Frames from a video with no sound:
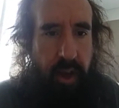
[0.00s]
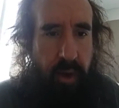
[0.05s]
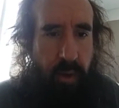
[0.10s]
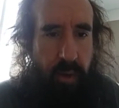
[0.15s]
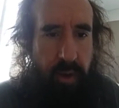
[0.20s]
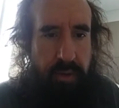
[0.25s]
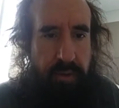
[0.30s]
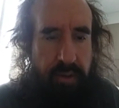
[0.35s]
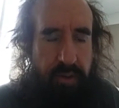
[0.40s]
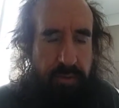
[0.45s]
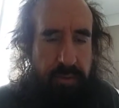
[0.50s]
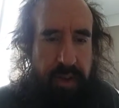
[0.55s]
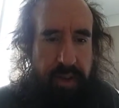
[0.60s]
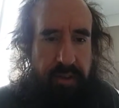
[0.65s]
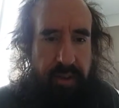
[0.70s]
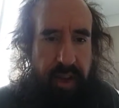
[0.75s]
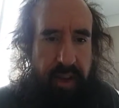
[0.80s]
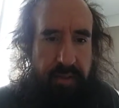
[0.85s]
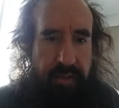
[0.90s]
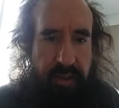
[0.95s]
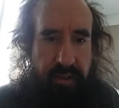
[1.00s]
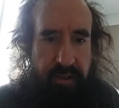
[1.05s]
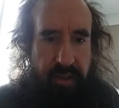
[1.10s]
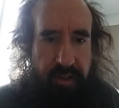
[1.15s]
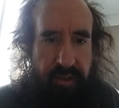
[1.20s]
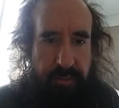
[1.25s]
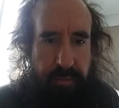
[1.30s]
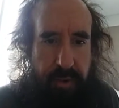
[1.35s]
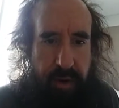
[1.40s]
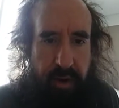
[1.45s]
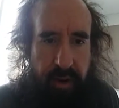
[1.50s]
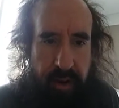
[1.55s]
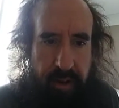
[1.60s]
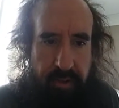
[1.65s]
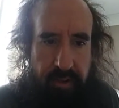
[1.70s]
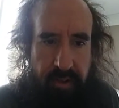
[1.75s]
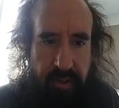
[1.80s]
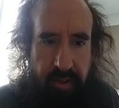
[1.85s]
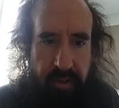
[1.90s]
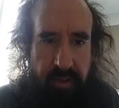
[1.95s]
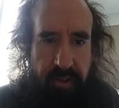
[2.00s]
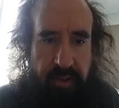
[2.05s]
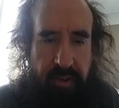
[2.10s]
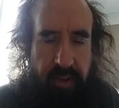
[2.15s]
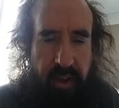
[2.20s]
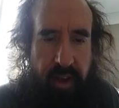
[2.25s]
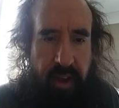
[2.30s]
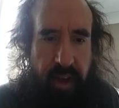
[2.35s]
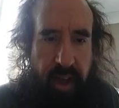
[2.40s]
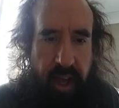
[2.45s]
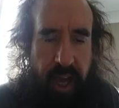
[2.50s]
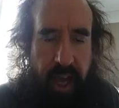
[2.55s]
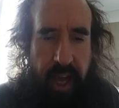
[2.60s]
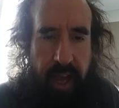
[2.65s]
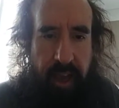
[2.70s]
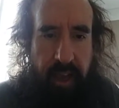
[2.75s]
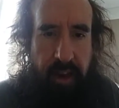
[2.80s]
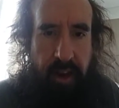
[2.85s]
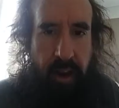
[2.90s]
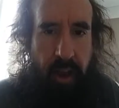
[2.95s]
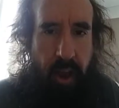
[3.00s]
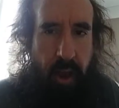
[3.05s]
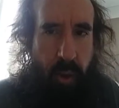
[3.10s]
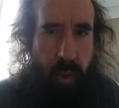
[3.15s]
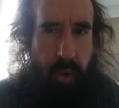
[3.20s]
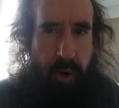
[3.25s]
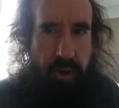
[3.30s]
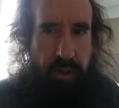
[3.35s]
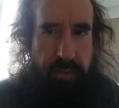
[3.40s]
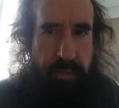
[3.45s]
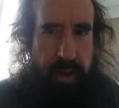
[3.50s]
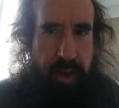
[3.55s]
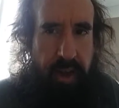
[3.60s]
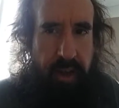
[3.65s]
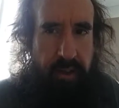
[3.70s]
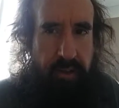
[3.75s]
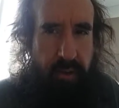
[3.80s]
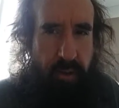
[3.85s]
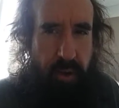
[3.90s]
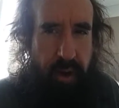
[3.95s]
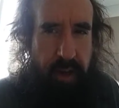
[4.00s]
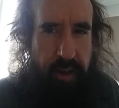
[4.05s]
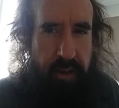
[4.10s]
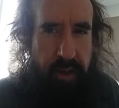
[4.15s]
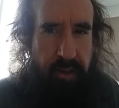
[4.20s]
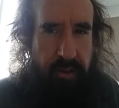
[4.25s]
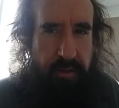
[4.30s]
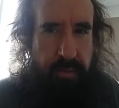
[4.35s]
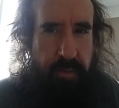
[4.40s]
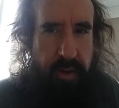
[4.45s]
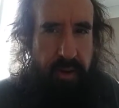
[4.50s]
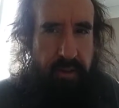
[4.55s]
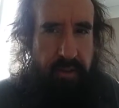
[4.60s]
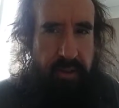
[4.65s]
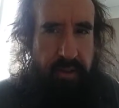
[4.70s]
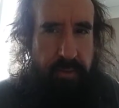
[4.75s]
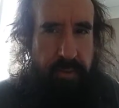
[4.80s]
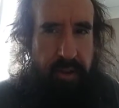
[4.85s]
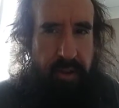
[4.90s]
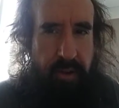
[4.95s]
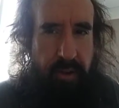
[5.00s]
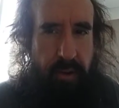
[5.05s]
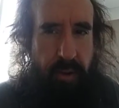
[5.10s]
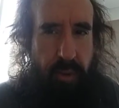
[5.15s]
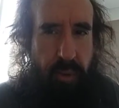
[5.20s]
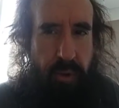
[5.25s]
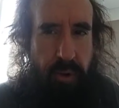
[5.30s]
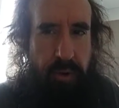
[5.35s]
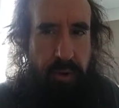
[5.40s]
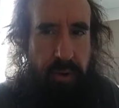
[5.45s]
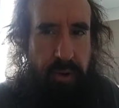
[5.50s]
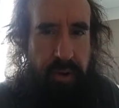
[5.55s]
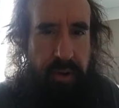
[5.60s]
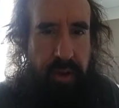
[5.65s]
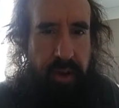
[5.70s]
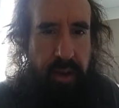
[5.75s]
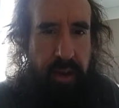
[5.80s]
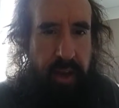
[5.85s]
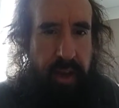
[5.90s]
Well, it just means I have these experiences, and where's my direct experience of the material world?